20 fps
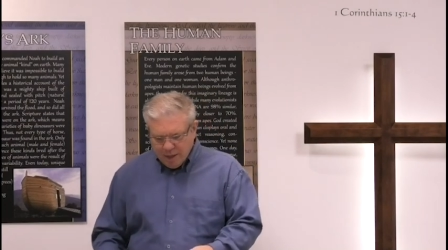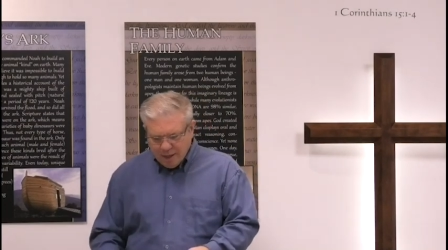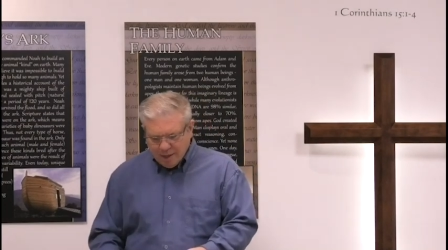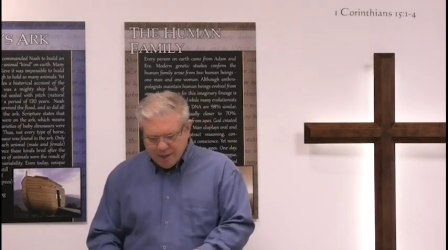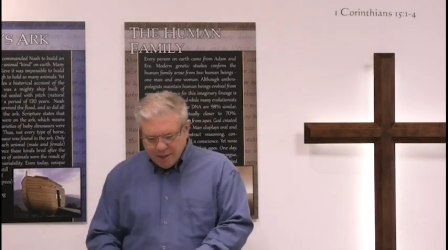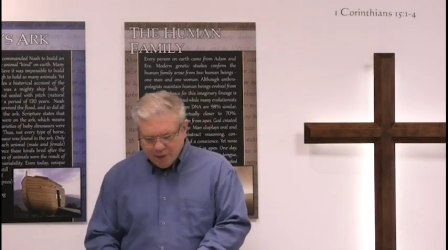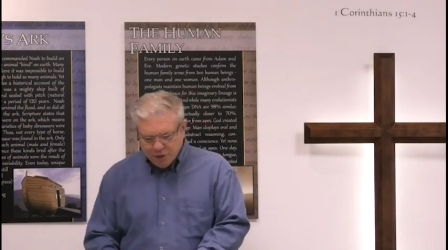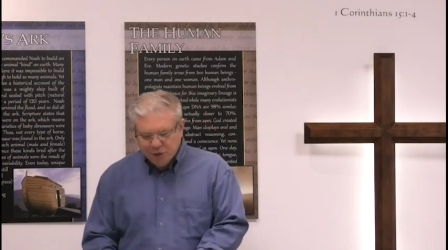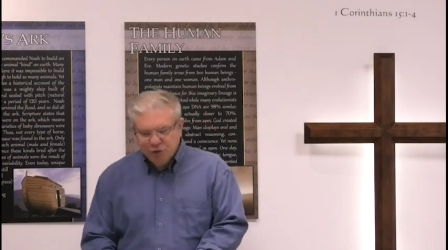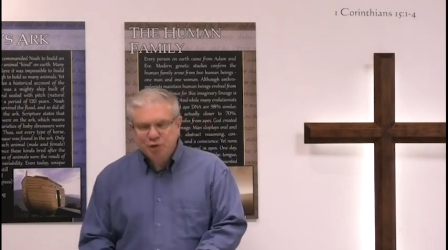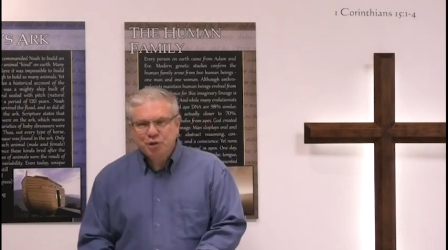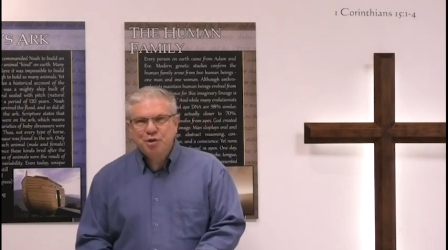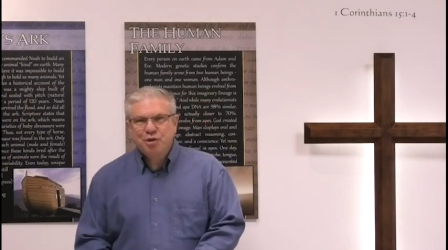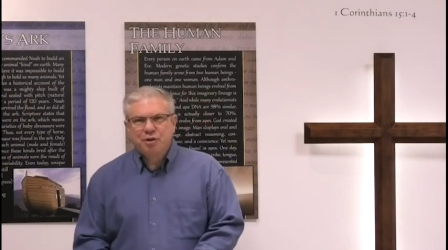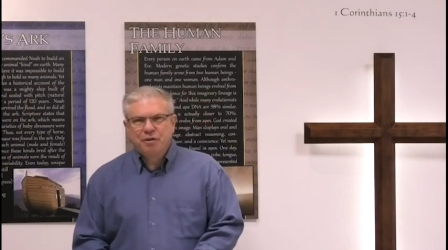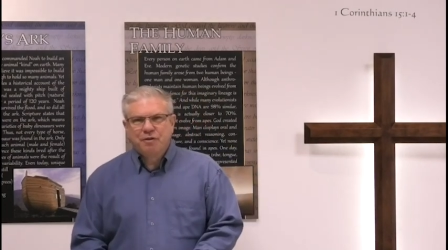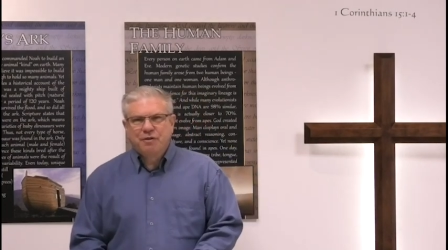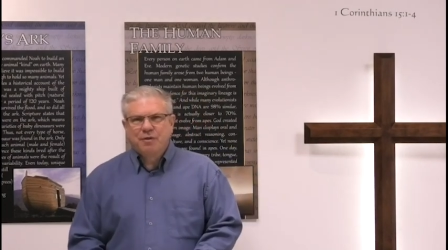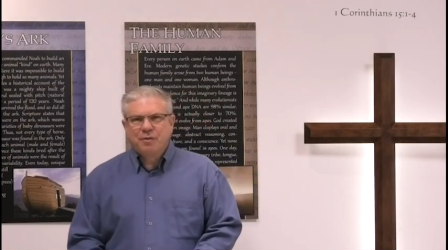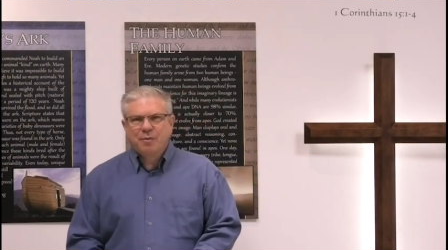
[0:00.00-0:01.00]
and then
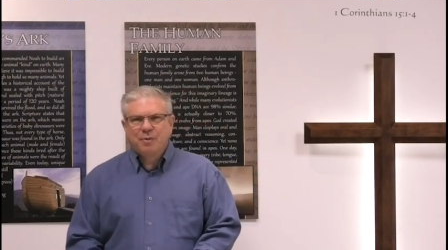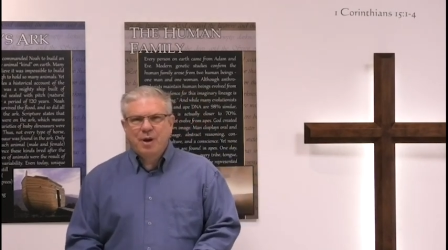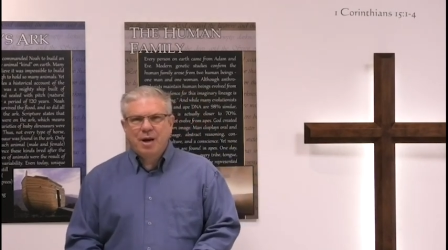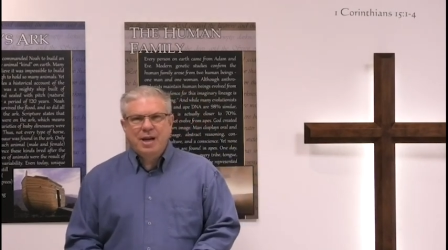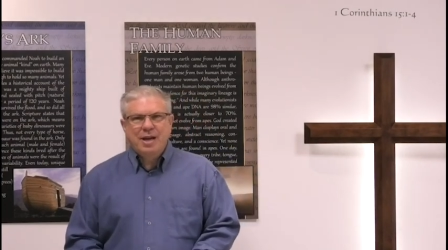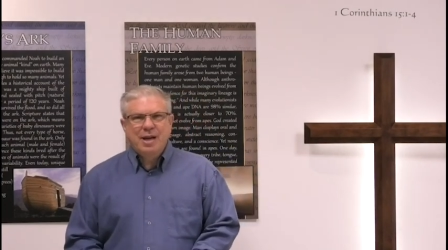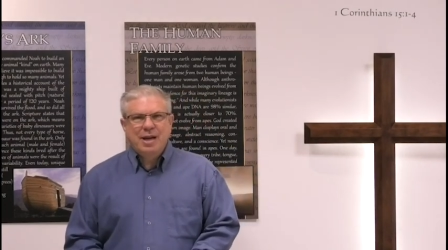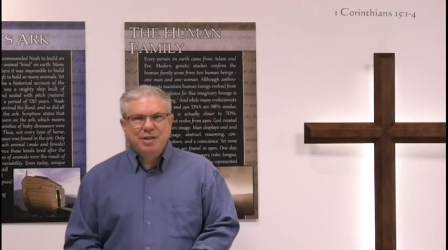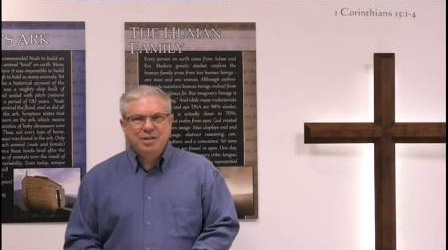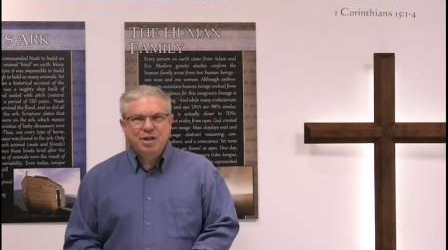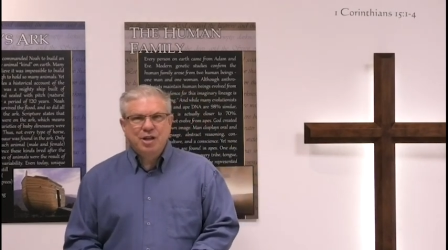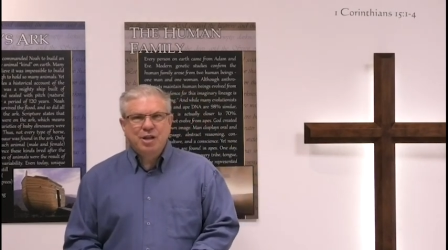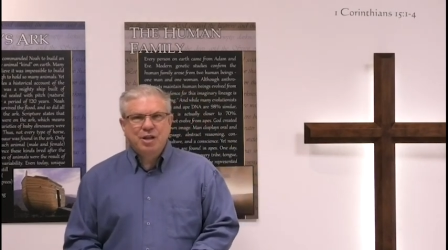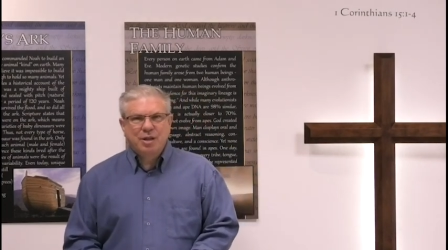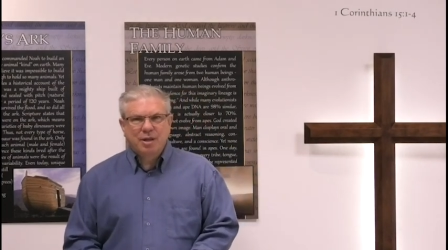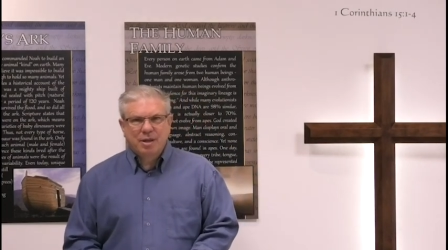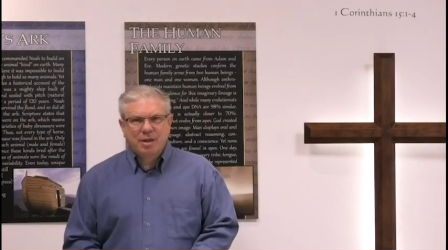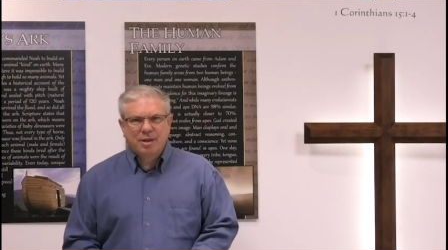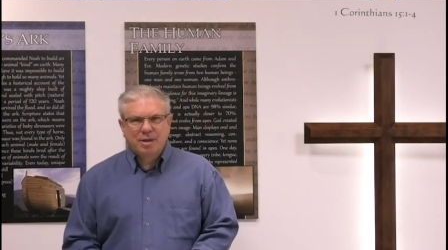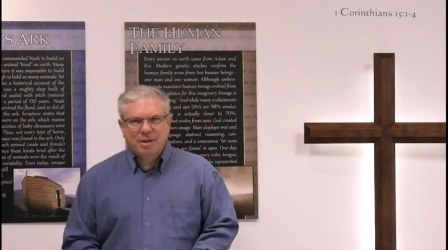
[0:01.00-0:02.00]
serve, recognizing
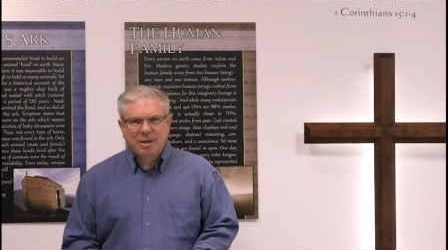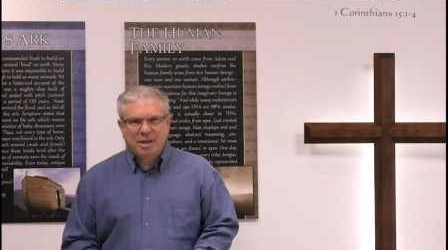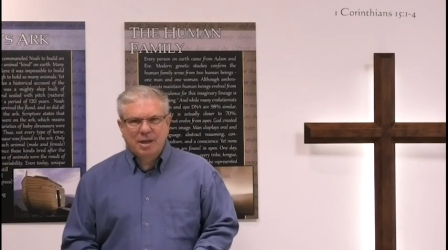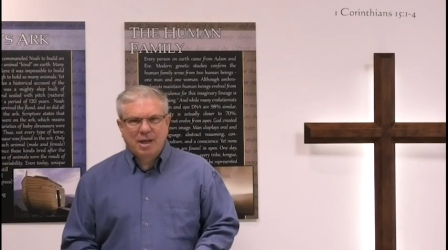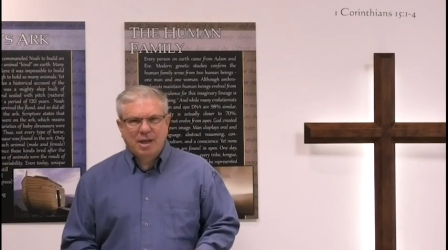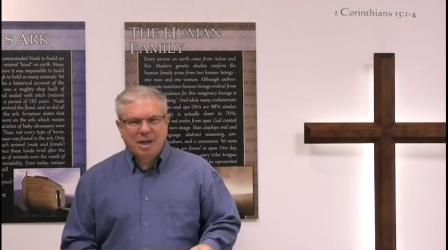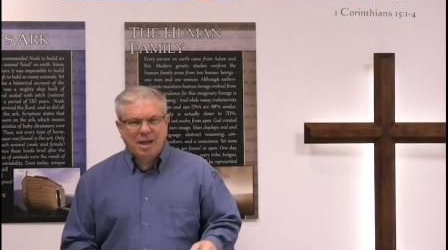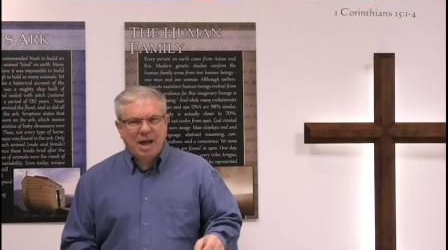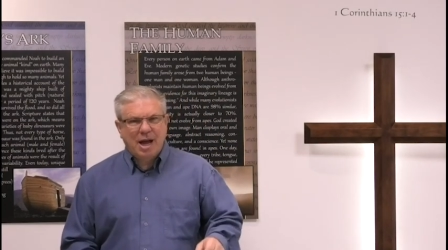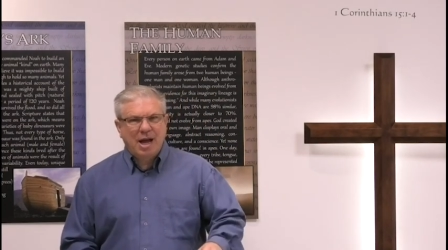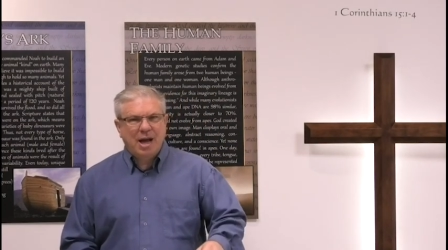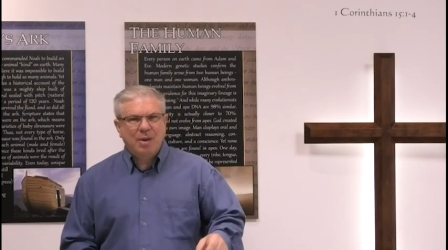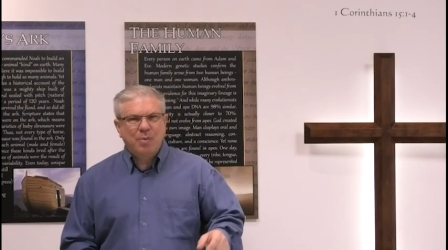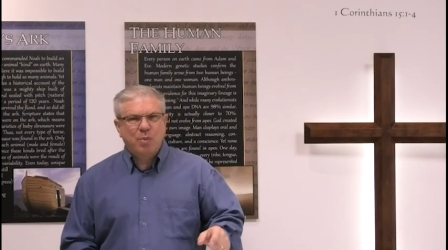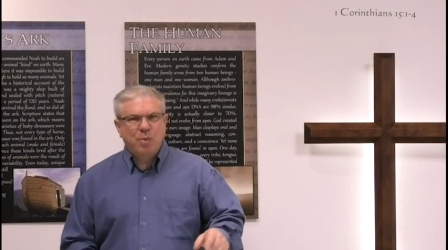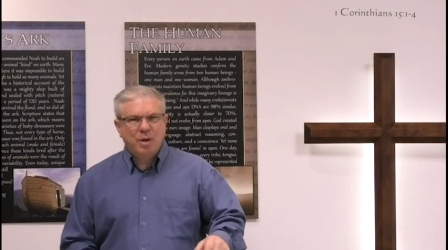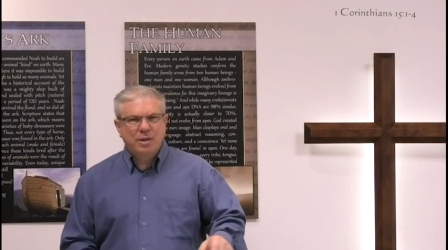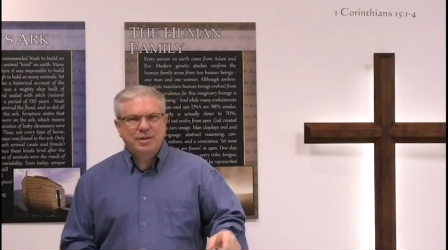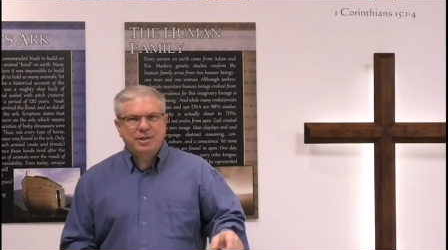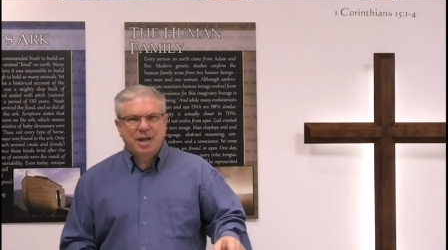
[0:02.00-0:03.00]
that
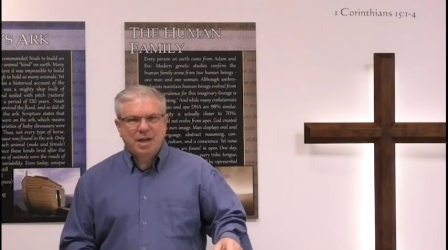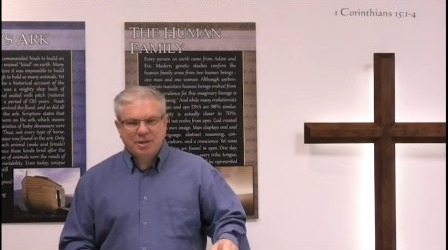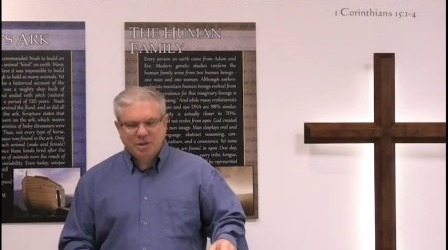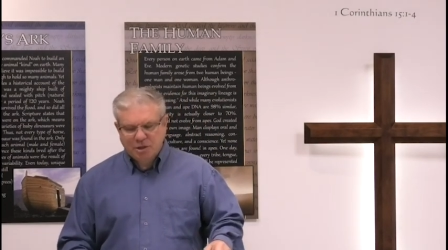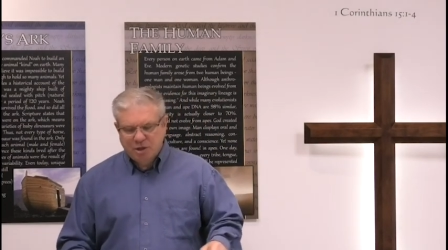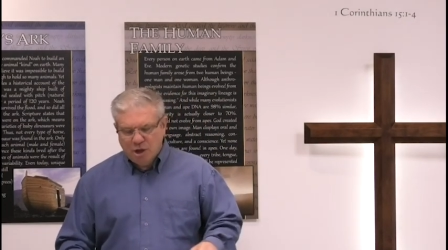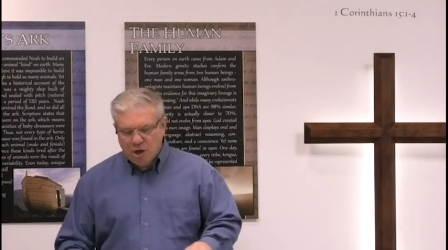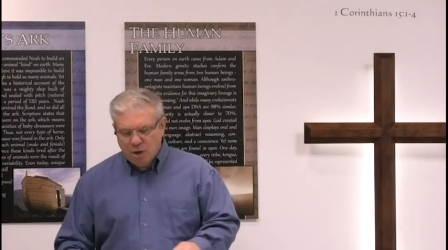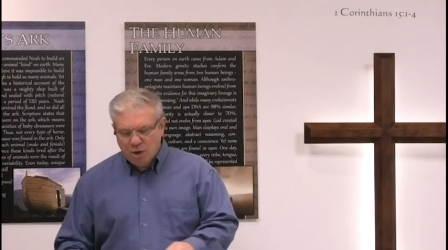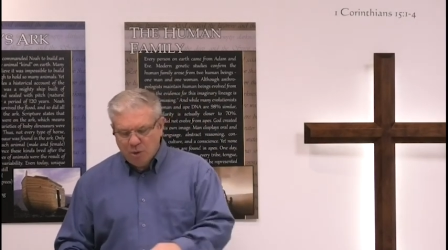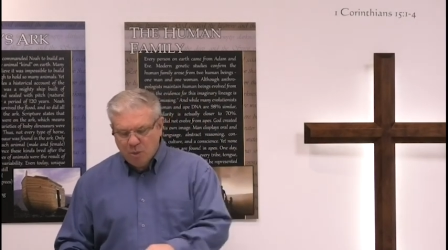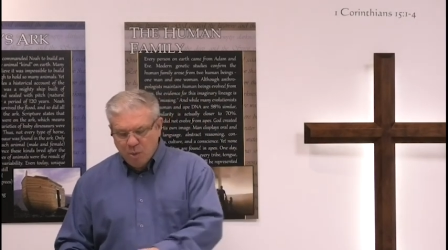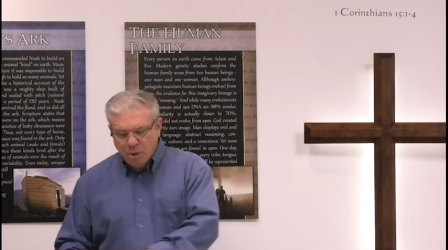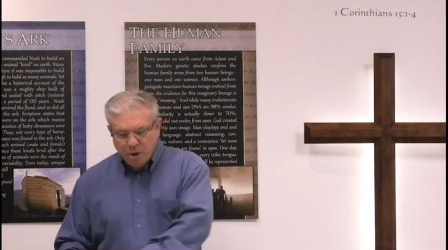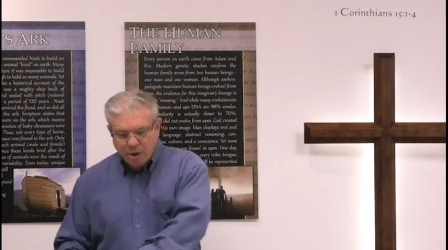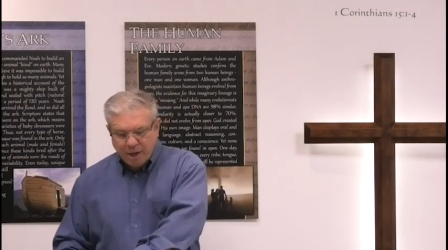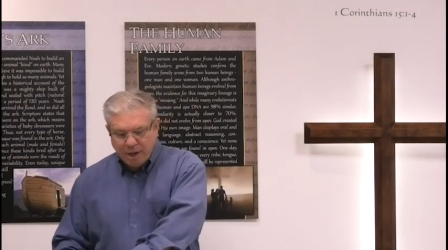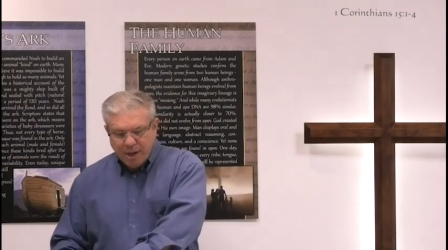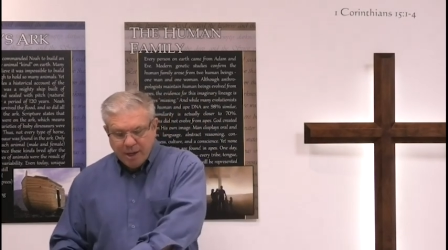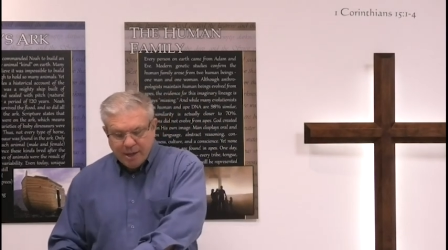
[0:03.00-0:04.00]
God wants us to go to
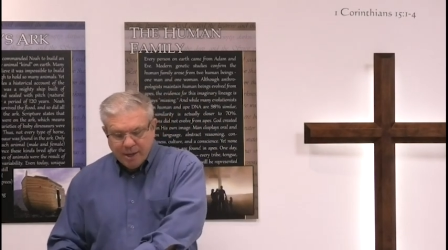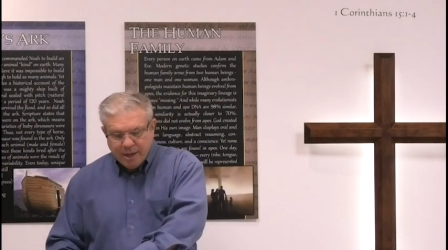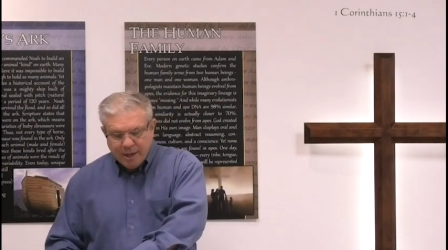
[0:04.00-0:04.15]
work